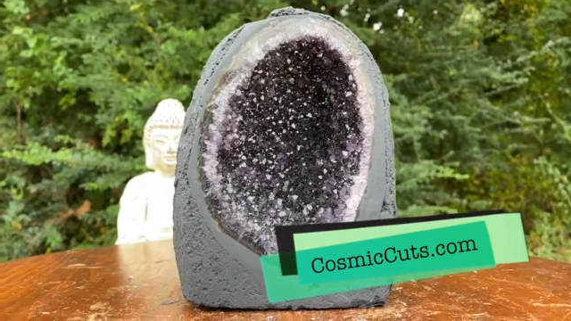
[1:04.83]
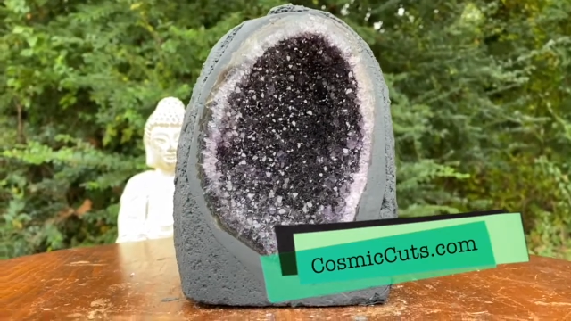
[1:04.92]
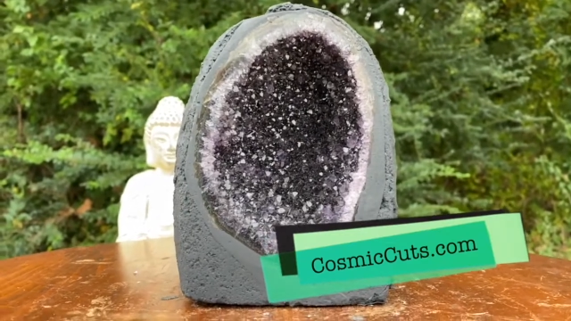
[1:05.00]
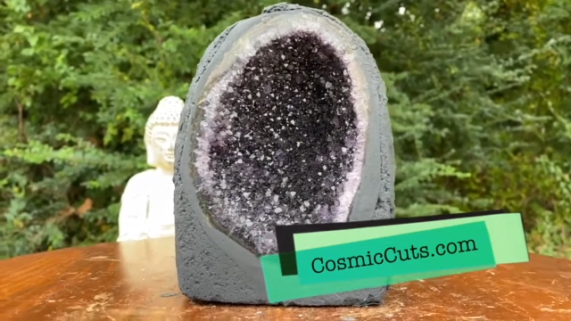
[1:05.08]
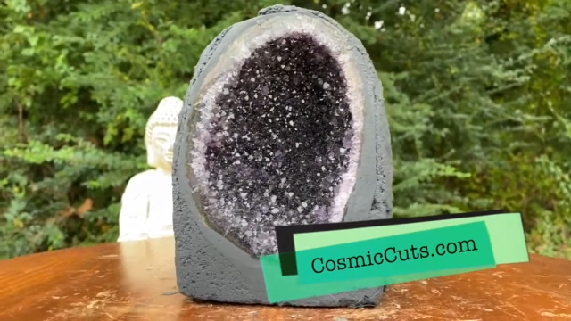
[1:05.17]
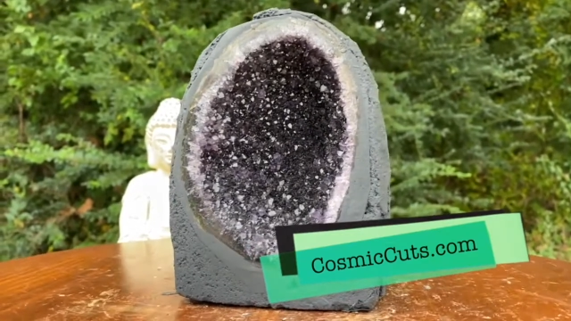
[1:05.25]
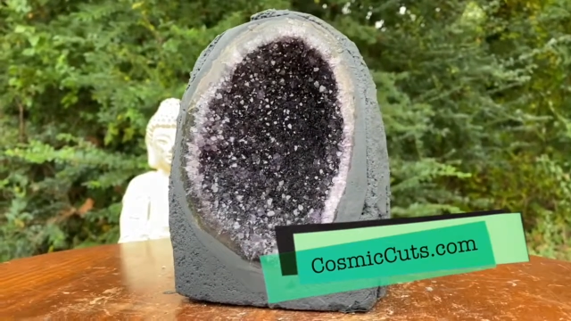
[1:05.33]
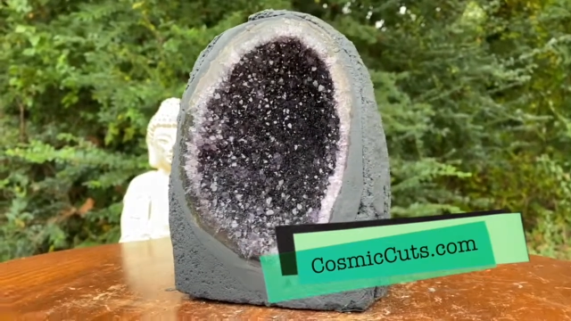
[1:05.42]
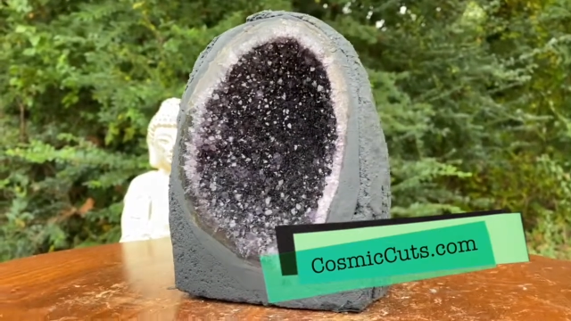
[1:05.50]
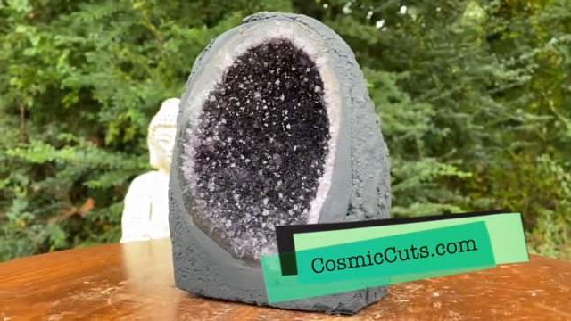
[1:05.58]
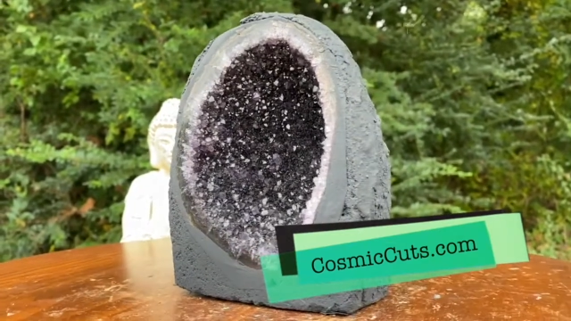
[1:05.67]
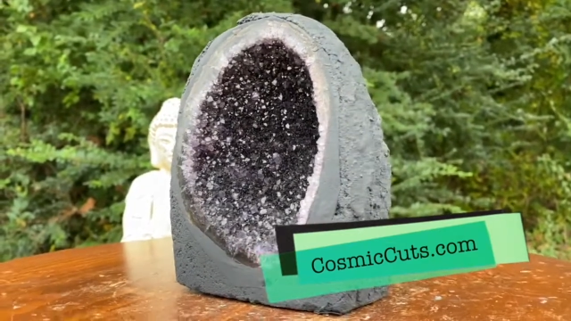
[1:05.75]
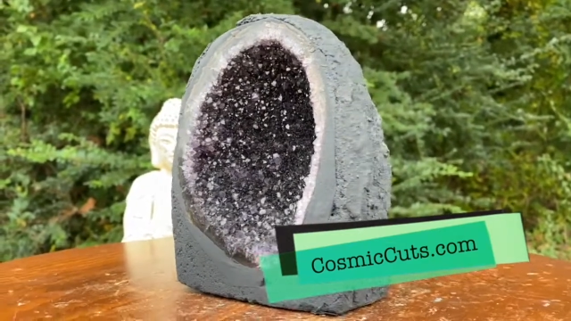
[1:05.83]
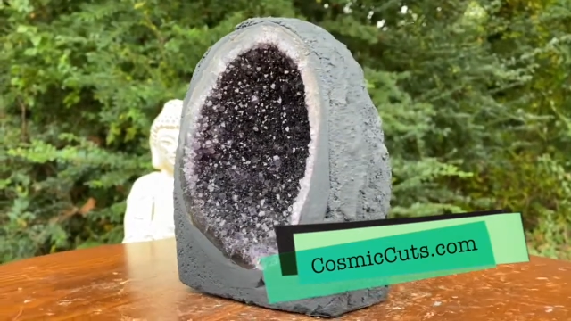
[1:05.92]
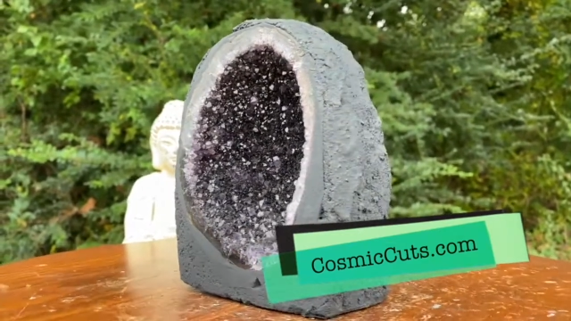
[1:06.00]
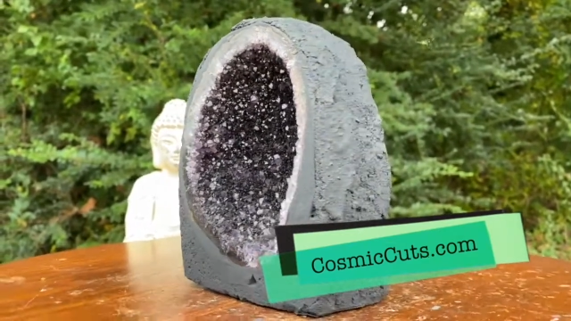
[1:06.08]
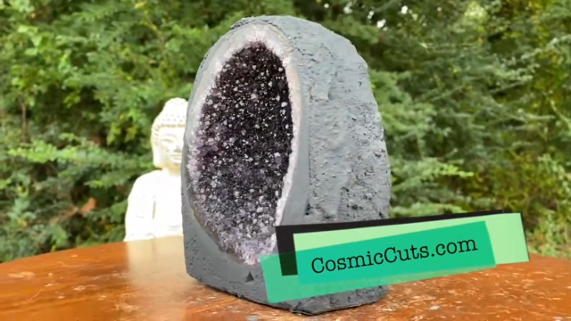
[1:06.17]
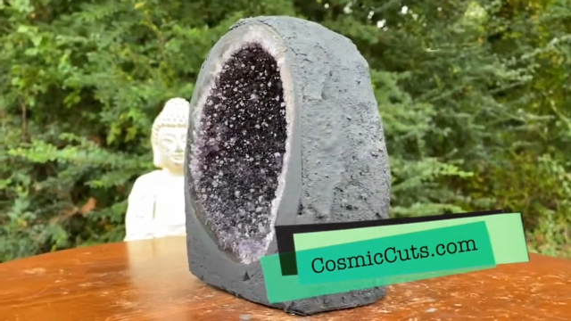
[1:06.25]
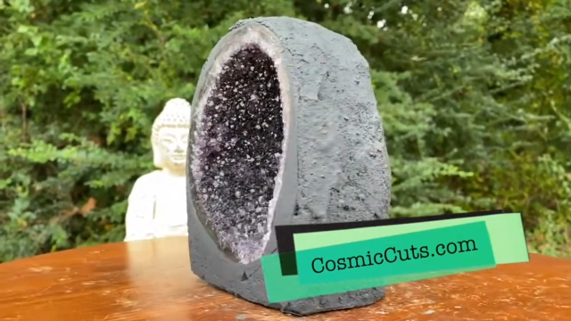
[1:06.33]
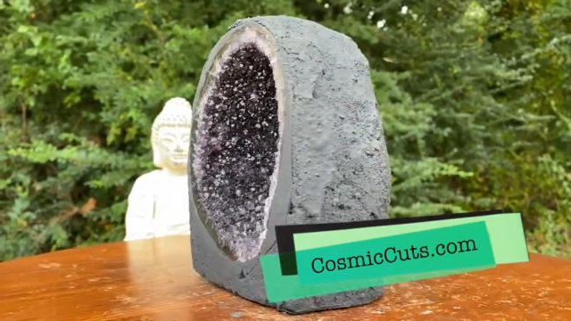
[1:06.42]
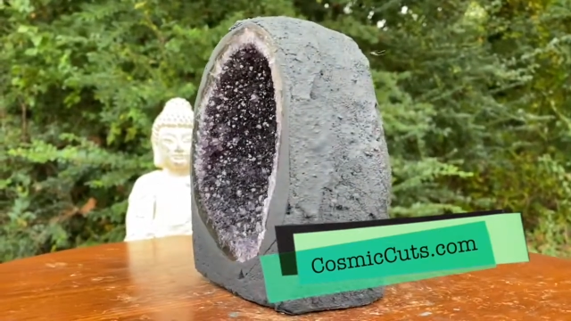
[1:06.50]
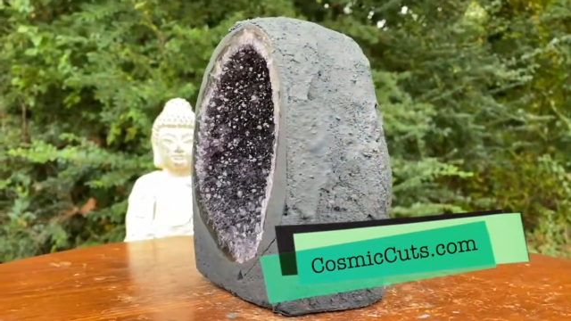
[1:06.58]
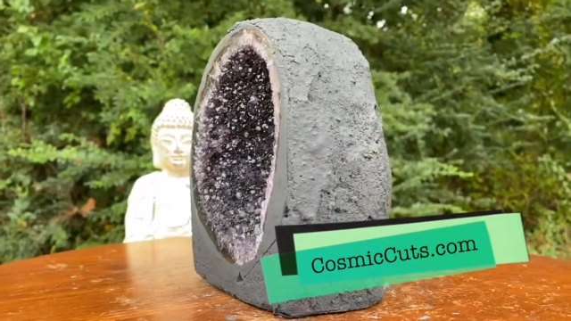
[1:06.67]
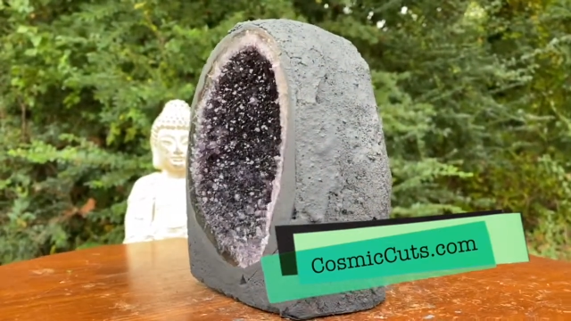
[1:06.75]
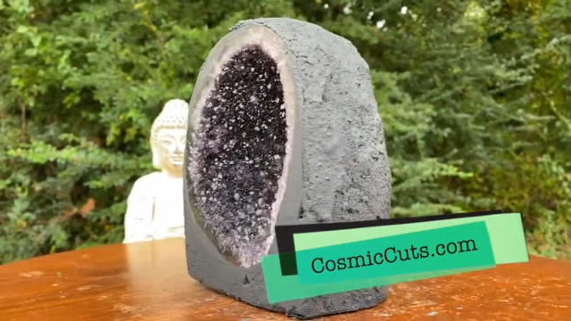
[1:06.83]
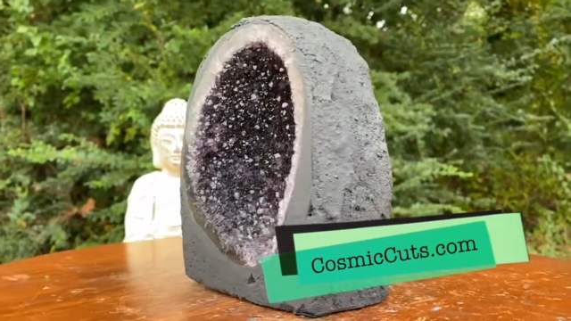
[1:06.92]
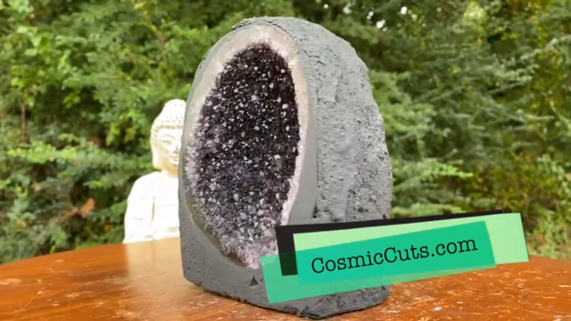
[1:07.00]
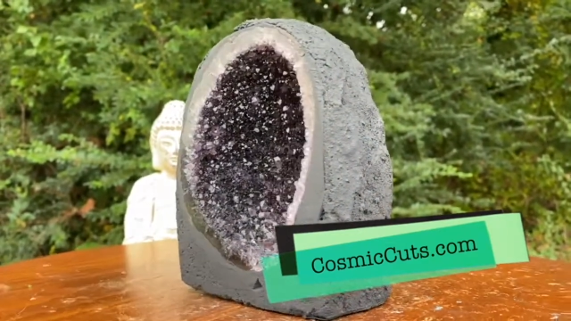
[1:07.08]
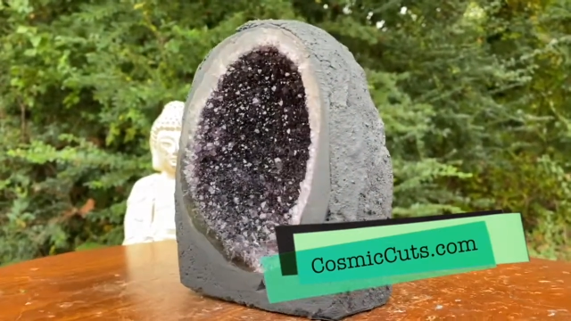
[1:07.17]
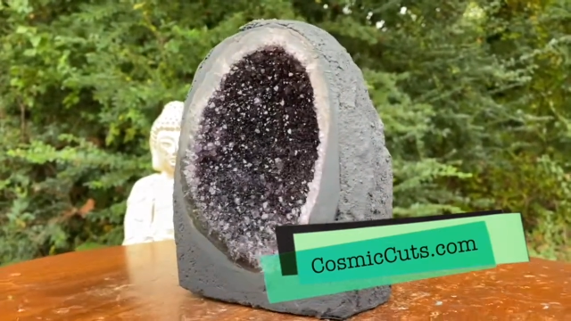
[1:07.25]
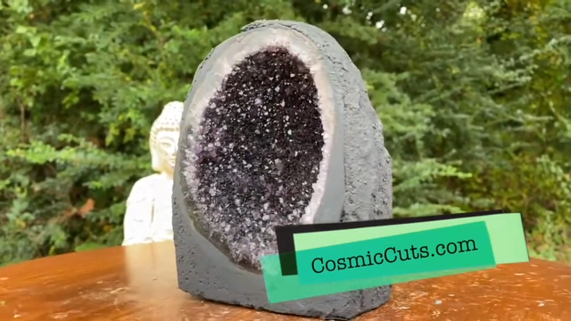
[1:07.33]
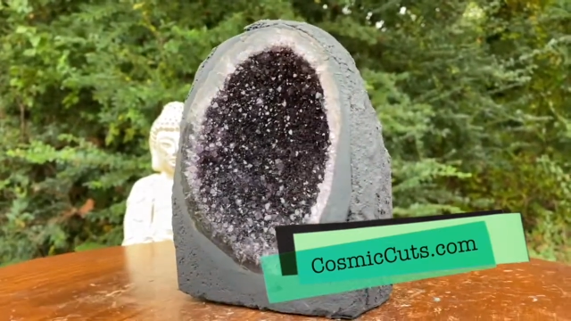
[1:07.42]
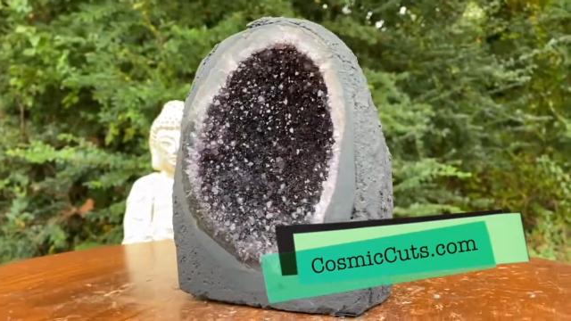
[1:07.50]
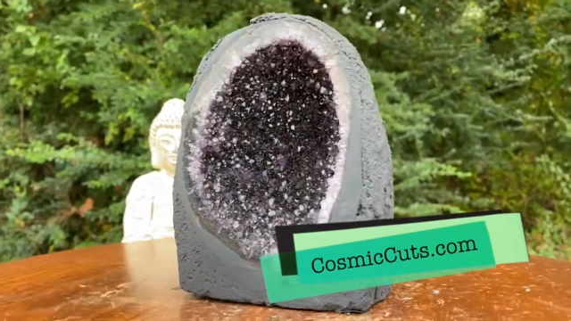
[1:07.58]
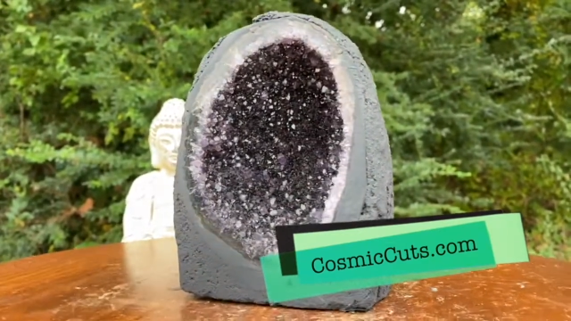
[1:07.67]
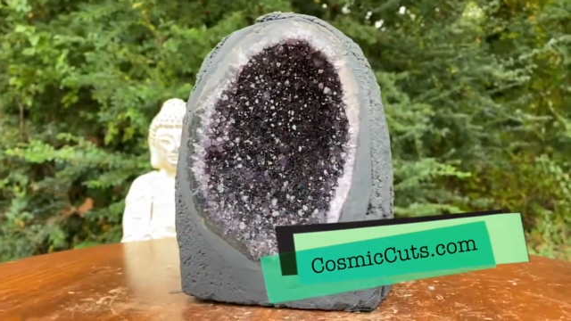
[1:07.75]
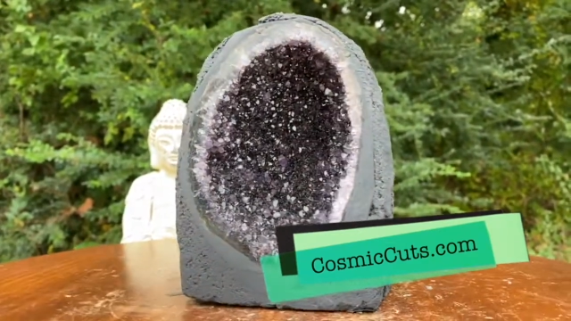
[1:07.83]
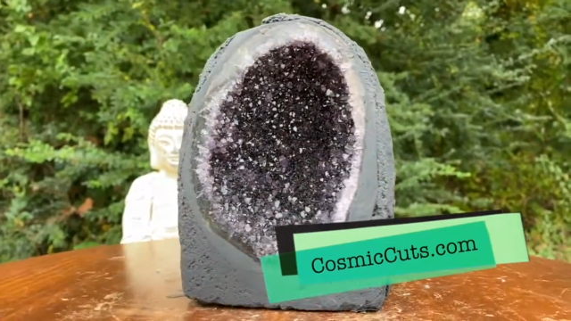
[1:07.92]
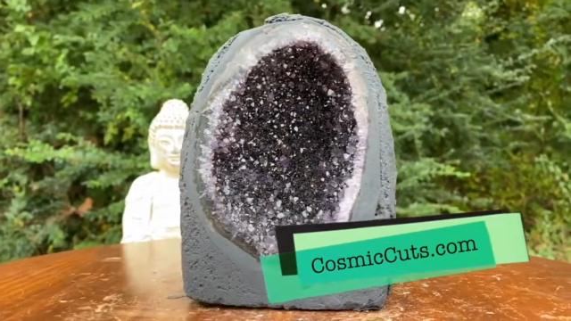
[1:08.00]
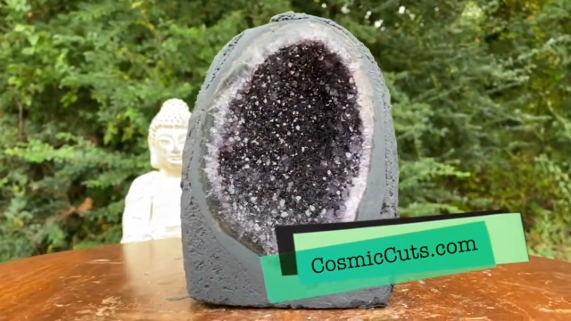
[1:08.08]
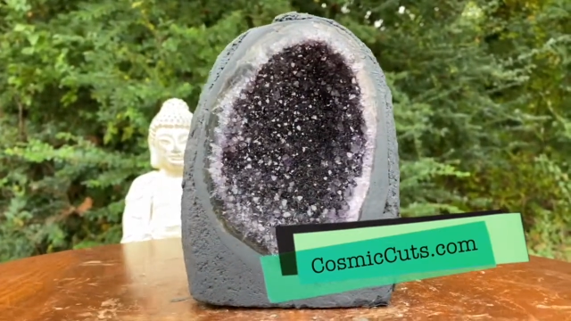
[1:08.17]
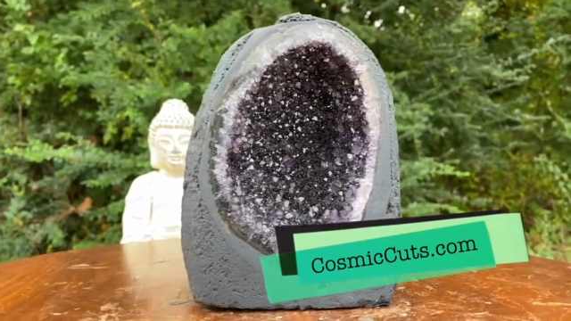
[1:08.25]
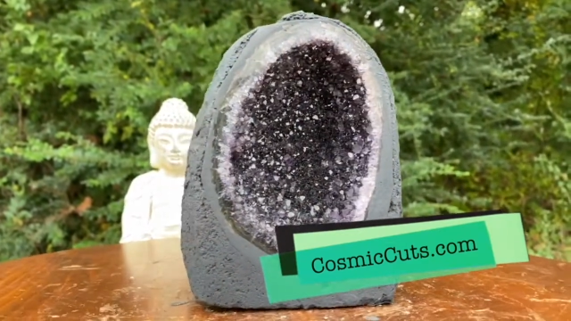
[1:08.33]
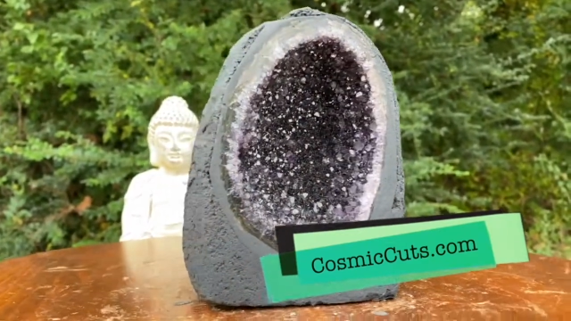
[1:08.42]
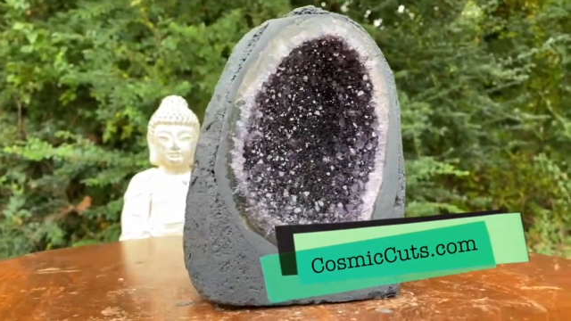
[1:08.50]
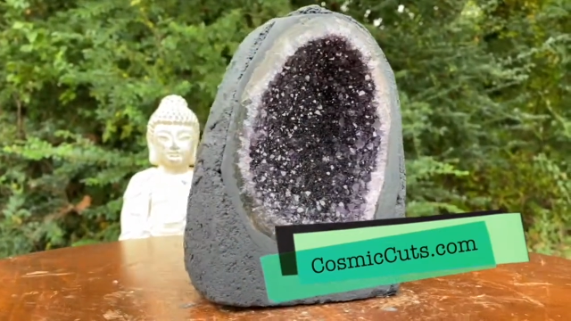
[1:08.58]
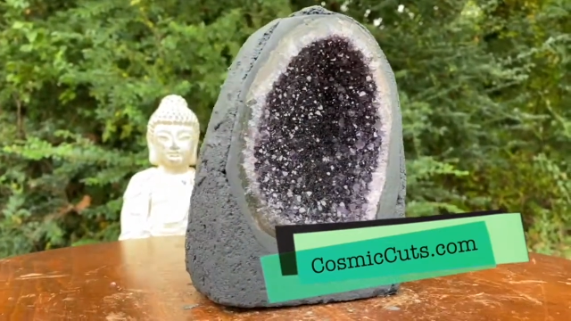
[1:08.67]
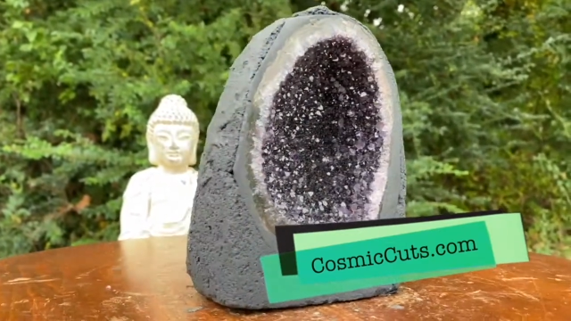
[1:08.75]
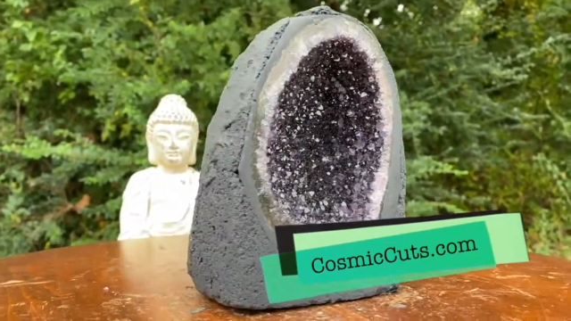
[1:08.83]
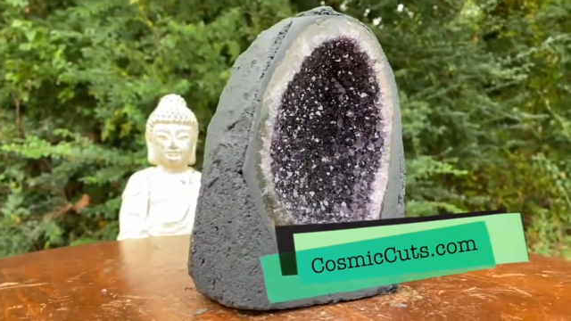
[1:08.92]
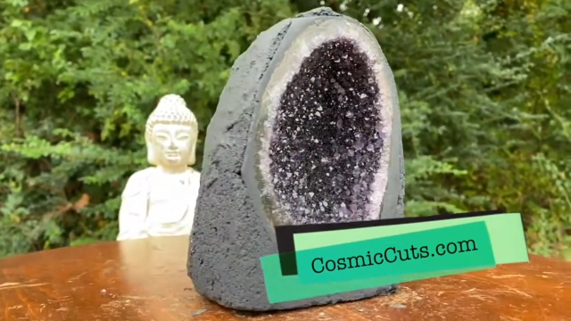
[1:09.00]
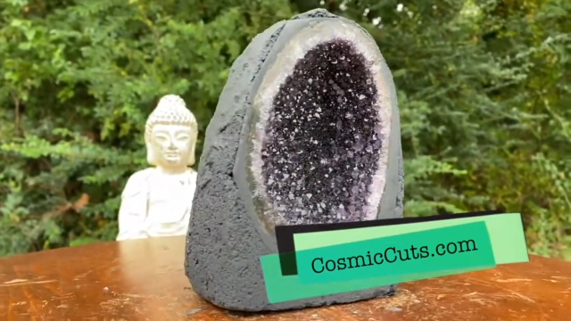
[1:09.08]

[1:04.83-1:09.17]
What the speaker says: (no speaker visible)